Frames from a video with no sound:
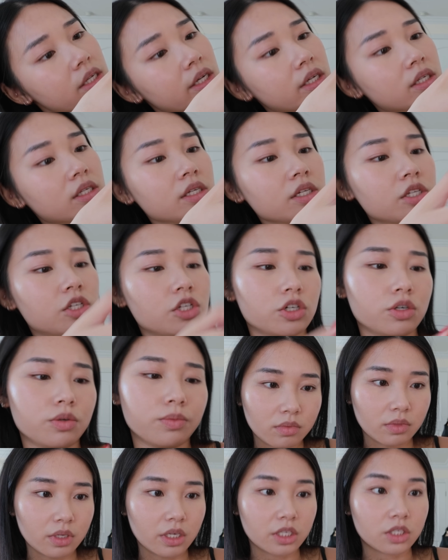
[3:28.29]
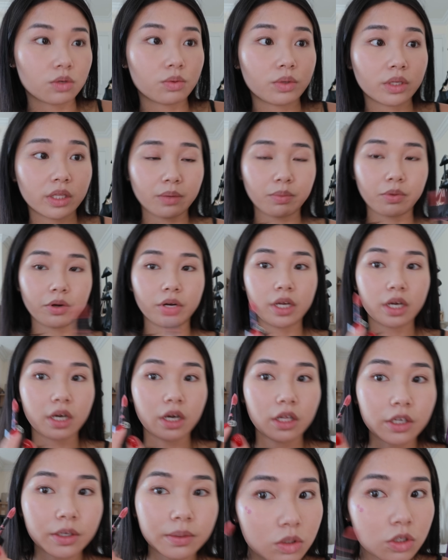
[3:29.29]
62. It's a really pretty
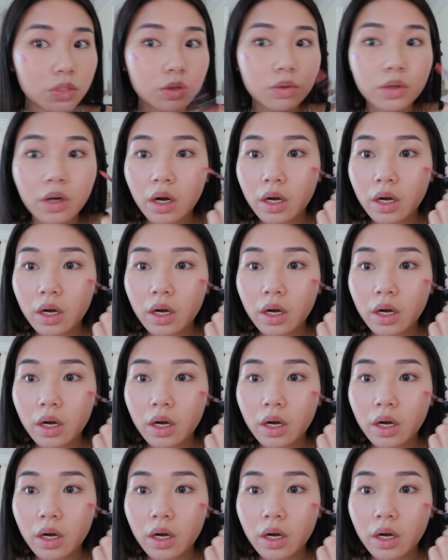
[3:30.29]
color. 2